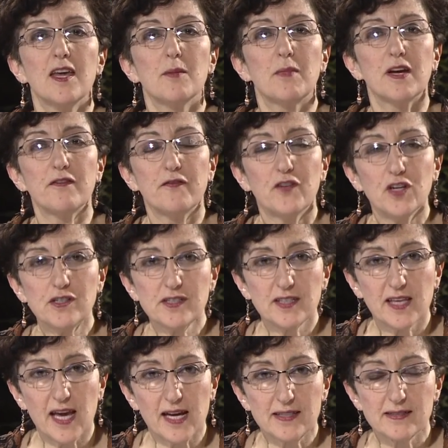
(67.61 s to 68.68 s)
My first
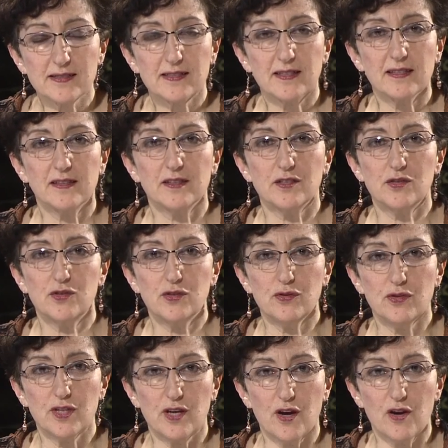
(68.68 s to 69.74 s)
guest in the
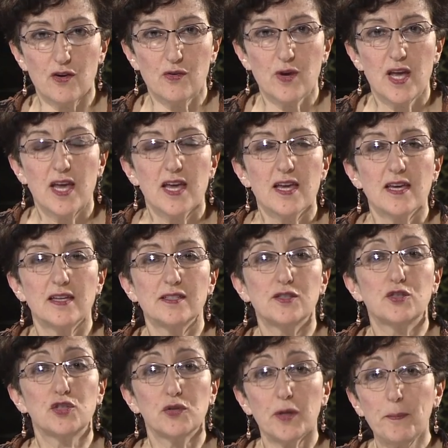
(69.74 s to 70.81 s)
studio is
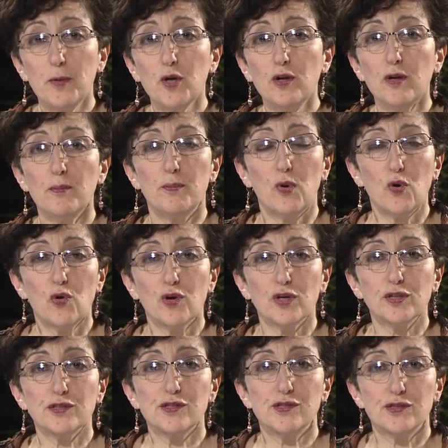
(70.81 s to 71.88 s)
triple
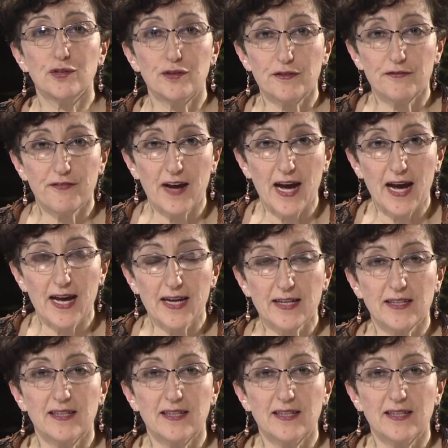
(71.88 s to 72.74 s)
board certified.